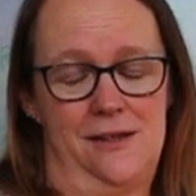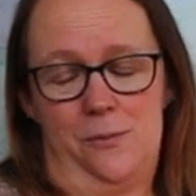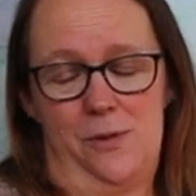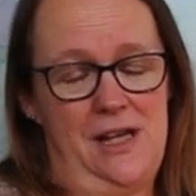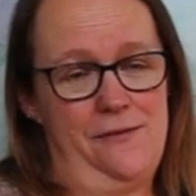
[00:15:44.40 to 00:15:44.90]

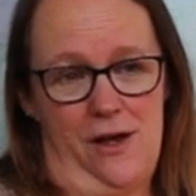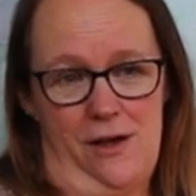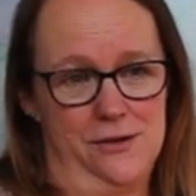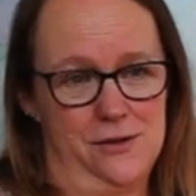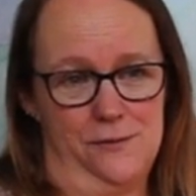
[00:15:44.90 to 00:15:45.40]
that we'd never
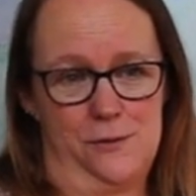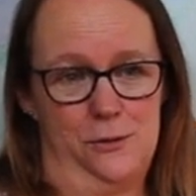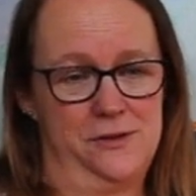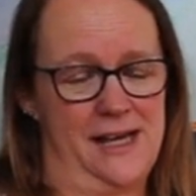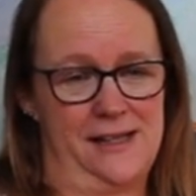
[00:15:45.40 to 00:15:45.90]
heard of
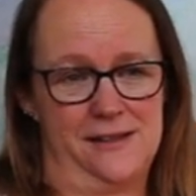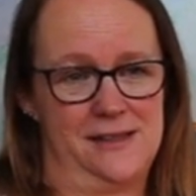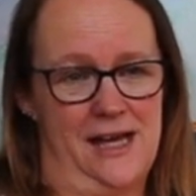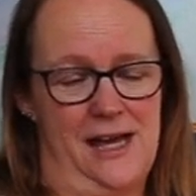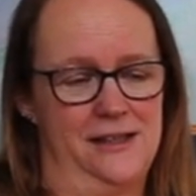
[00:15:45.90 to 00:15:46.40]
called
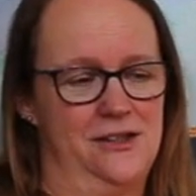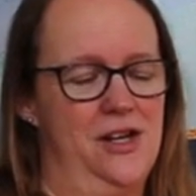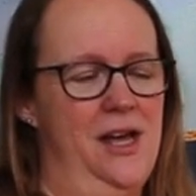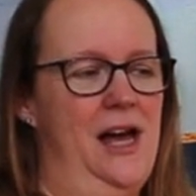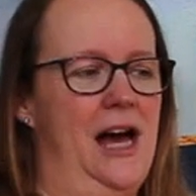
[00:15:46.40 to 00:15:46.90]
Tankus the
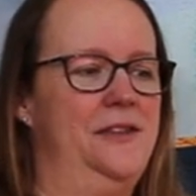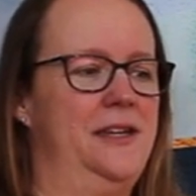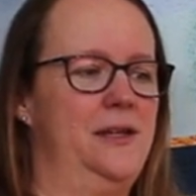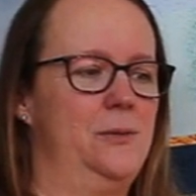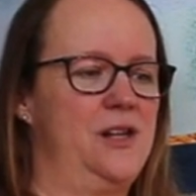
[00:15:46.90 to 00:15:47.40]
Henge. I
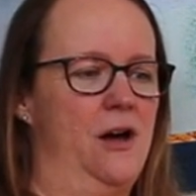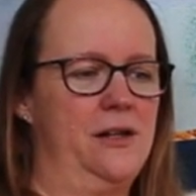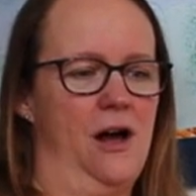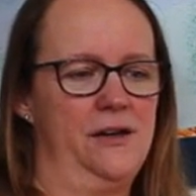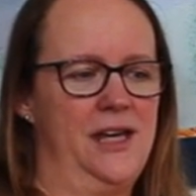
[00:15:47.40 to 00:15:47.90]
think it was
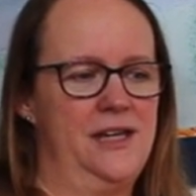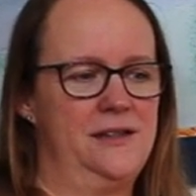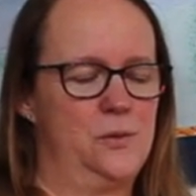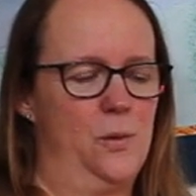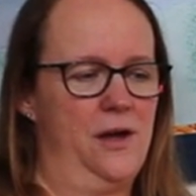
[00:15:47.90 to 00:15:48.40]
our
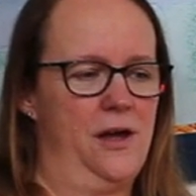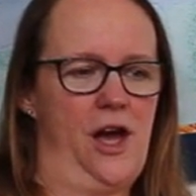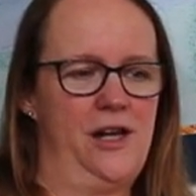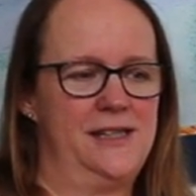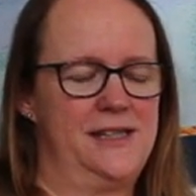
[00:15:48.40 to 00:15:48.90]
kids were
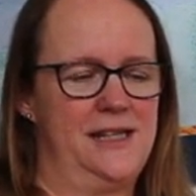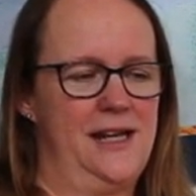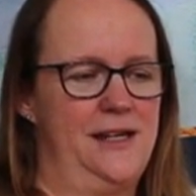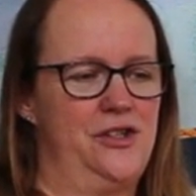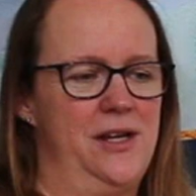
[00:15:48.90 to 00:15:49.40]
early
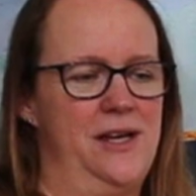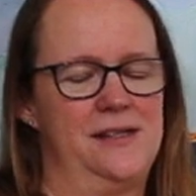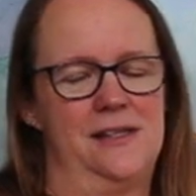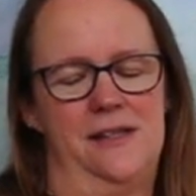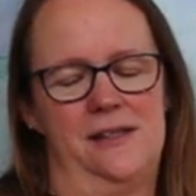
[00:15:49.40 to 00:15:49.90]
teenage
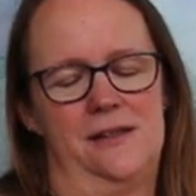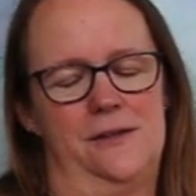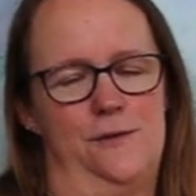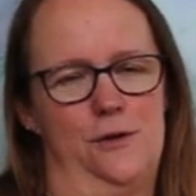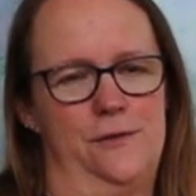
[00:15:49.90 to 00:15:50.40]
years, and
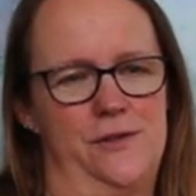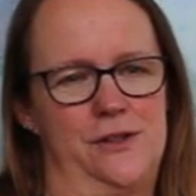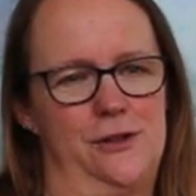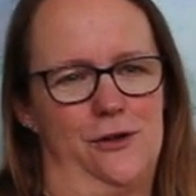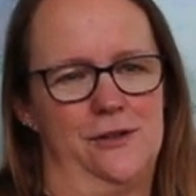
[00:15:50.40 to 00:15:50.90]
the four of
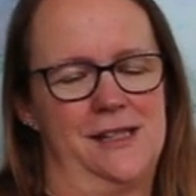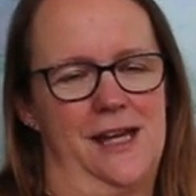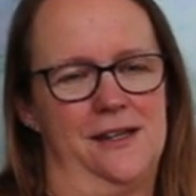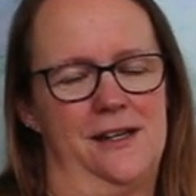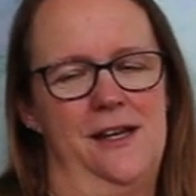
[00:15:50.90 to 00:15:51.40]
us had gone
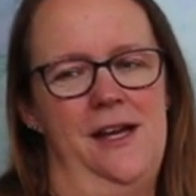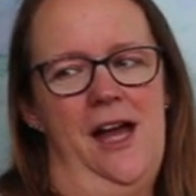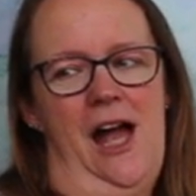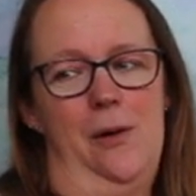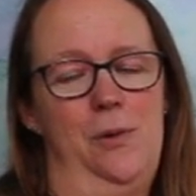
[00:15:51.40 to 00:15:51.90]
together,
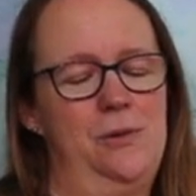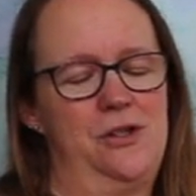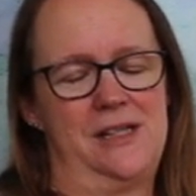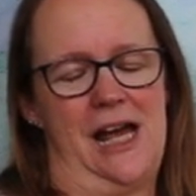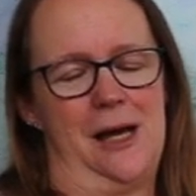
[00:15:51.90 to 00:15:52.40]
and we were
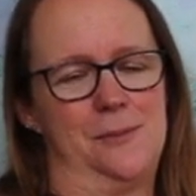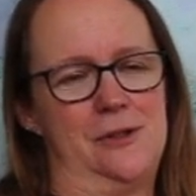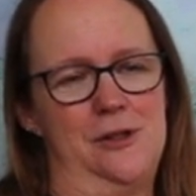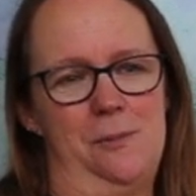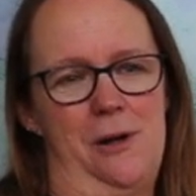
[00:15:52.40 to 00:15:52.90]
just
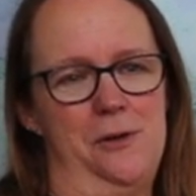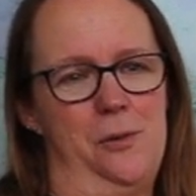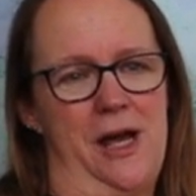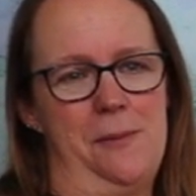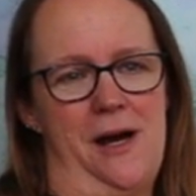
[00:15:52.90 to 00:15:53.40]
absolutely blown
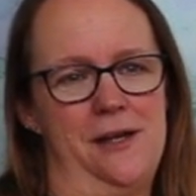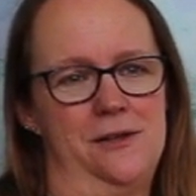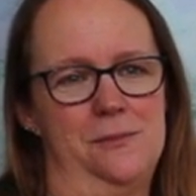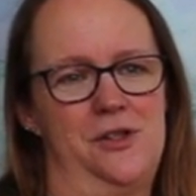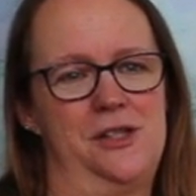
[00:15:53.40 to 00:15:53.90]
away by
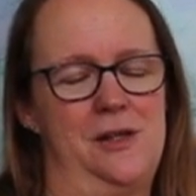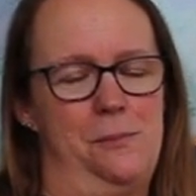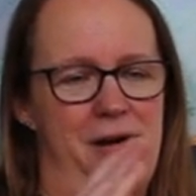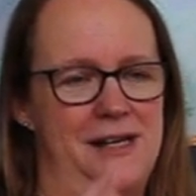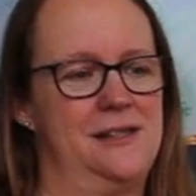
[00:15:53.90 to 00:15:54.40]
them. Just the
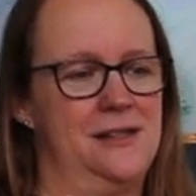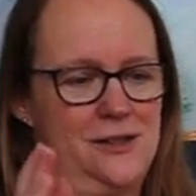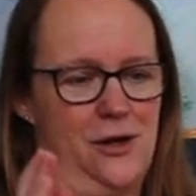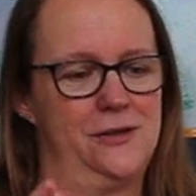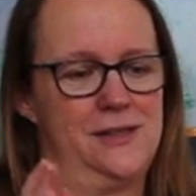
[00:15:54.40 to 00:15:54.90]

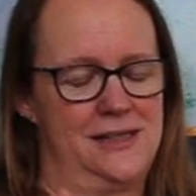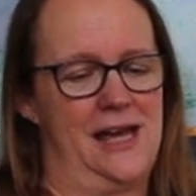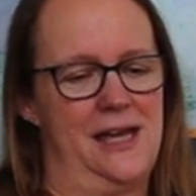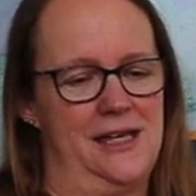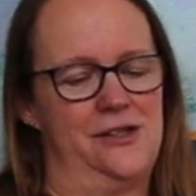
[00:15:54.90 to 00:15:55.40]
presence on
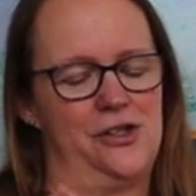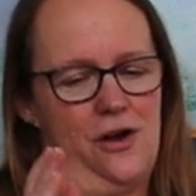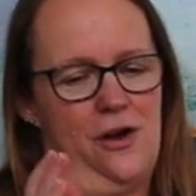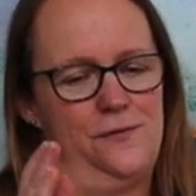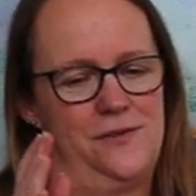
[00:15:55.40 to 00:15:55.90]
stage
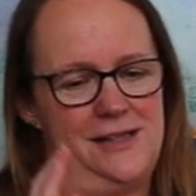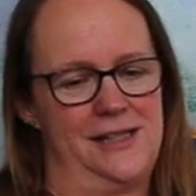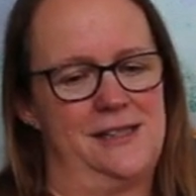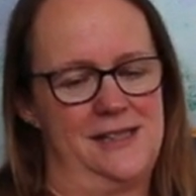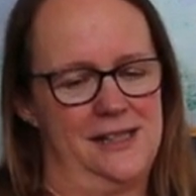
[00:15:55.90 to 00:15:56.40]
of the
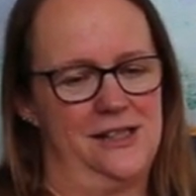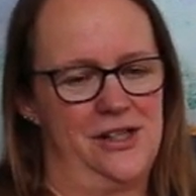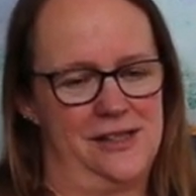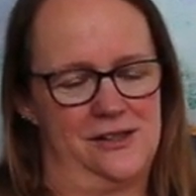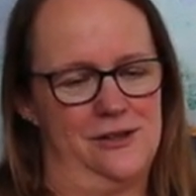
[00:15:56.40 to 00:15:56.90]
lead singer,
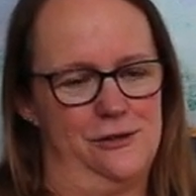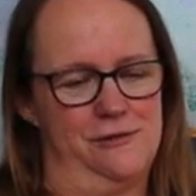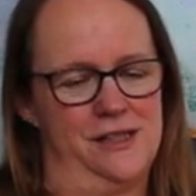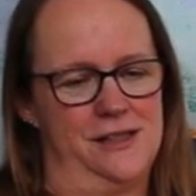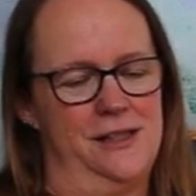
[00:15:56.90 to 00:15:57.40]
Jazz
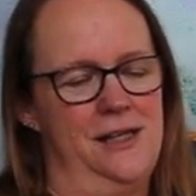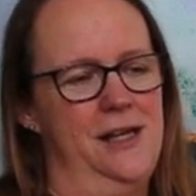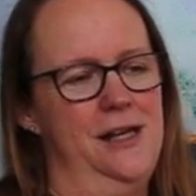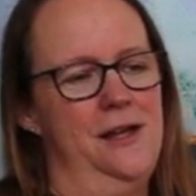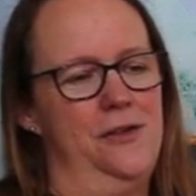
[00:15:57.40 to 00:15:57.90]
DeLorean,
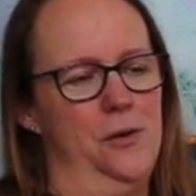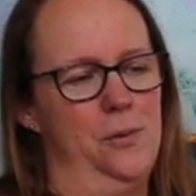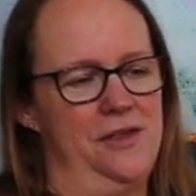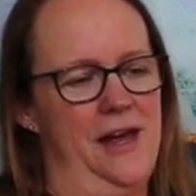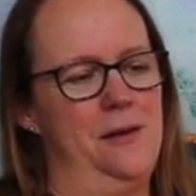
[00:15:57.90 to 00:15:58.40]
that
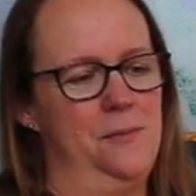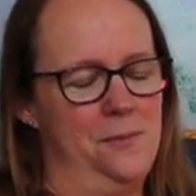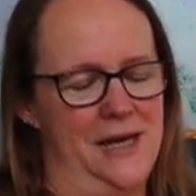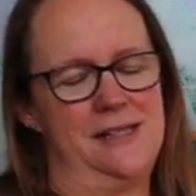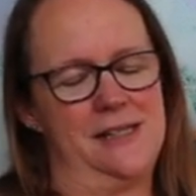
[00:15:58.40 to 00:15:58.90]
we
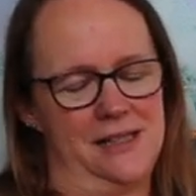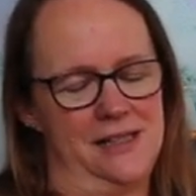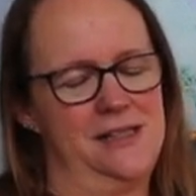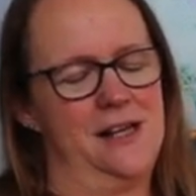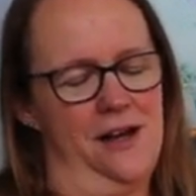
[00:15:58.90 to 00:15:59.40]
then
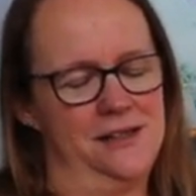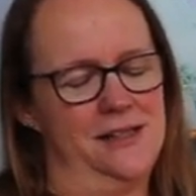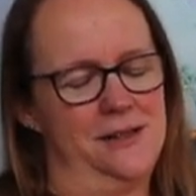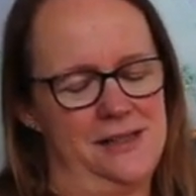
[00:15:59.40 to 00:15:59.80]
basically started,